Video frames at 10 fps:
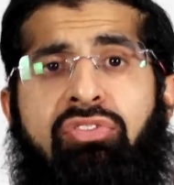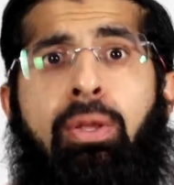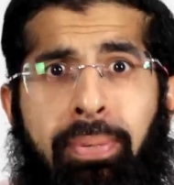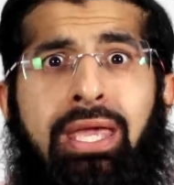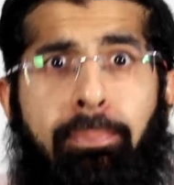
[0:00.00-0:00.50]
if
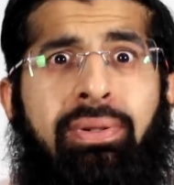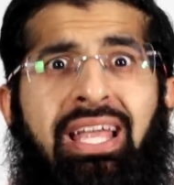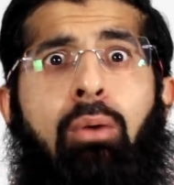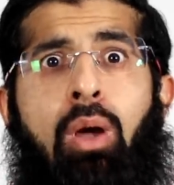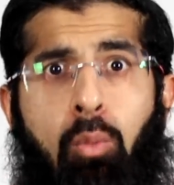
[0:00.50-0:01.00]
the people
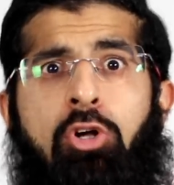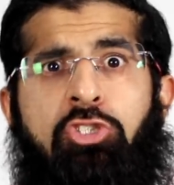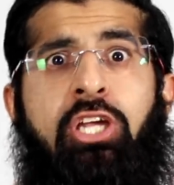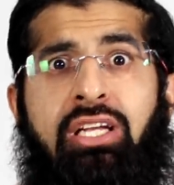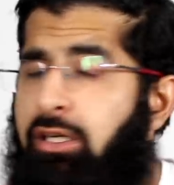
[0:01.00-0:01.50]
that we're
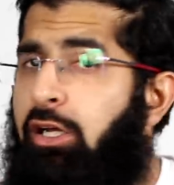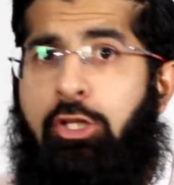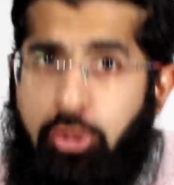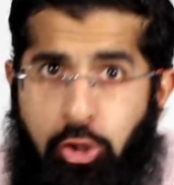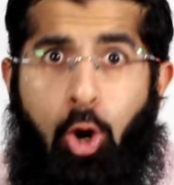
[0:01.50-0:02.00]
watching
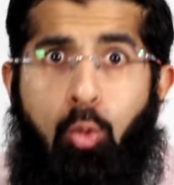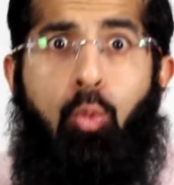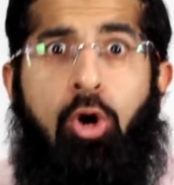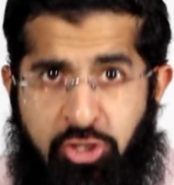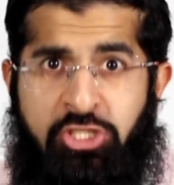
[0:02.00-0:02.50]

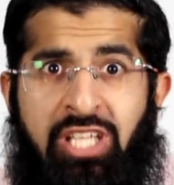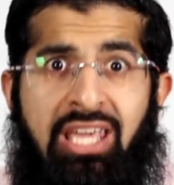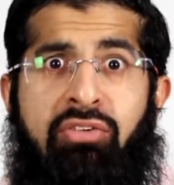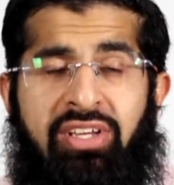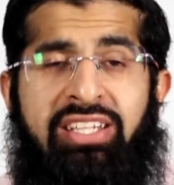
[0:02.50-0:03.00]
don't watch
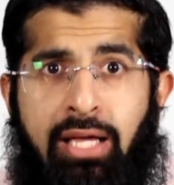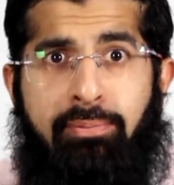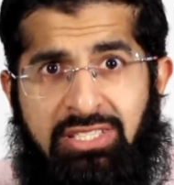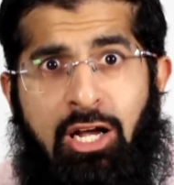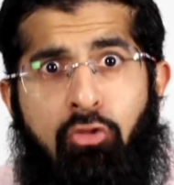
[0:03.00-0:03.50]
TV
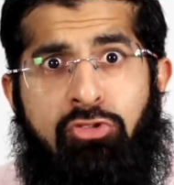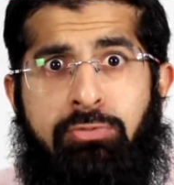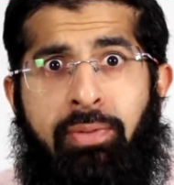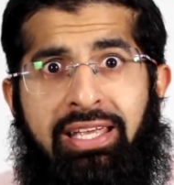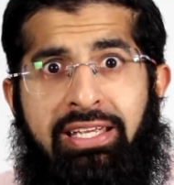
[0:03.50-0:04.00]
themselves,